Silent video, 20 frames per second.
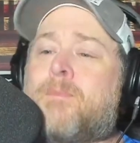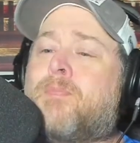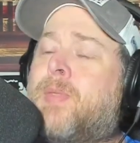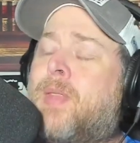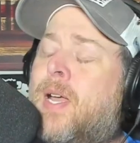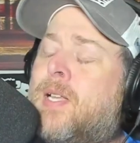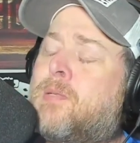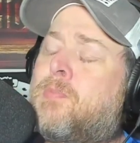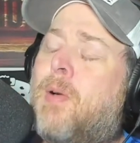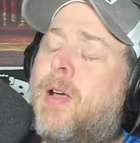
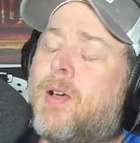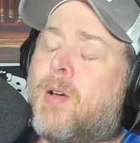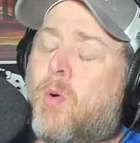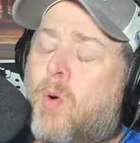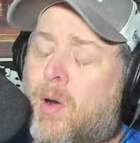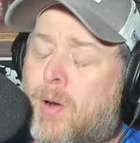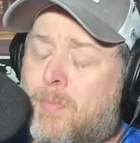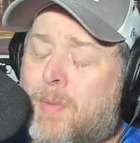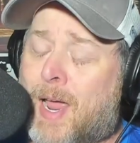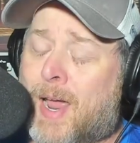That's my
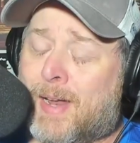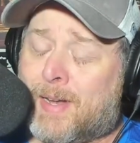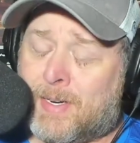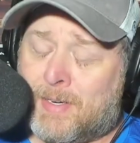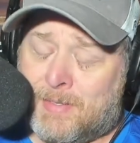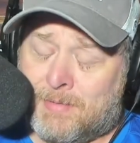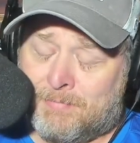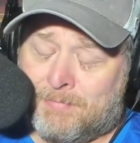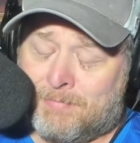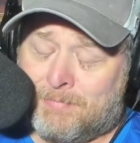quarterback.
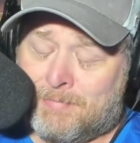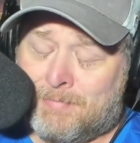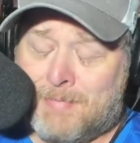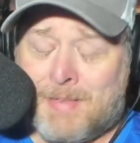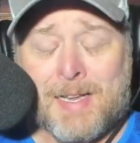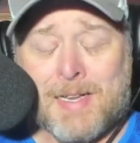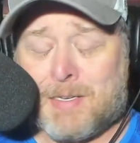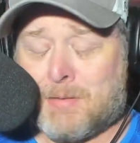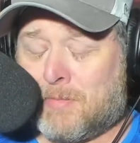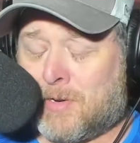
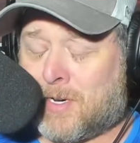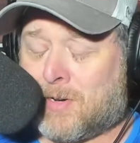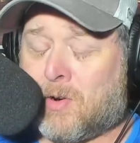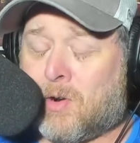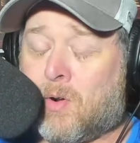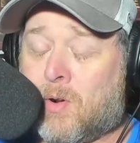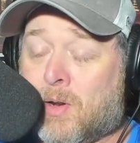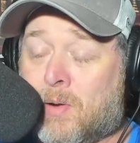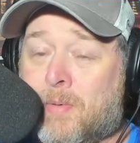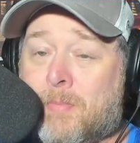That's my
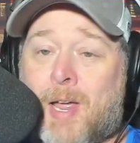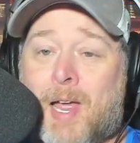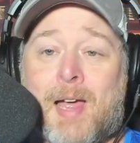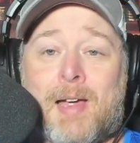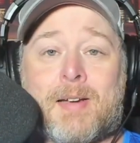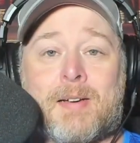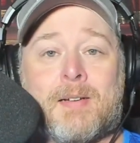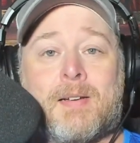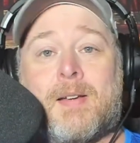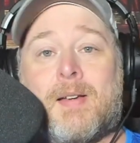quarterback.